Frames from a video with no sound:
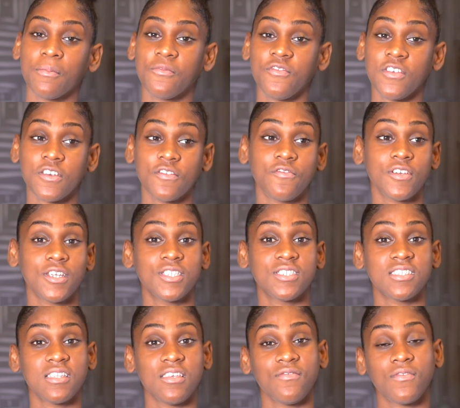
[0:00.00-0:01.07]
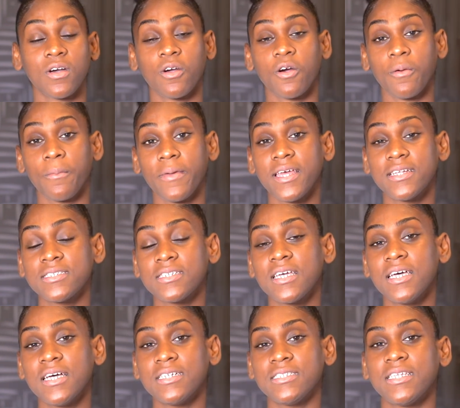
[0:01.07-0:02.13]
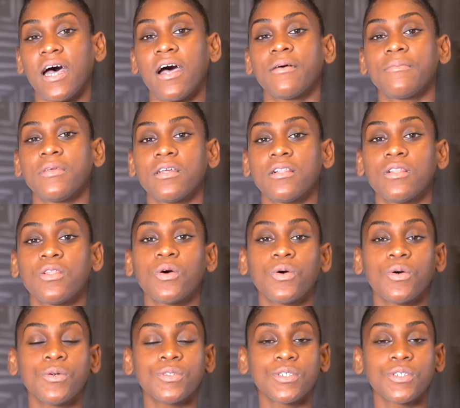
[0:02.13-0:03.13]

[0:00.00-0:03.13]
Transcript: Feel free to leave a comment down below.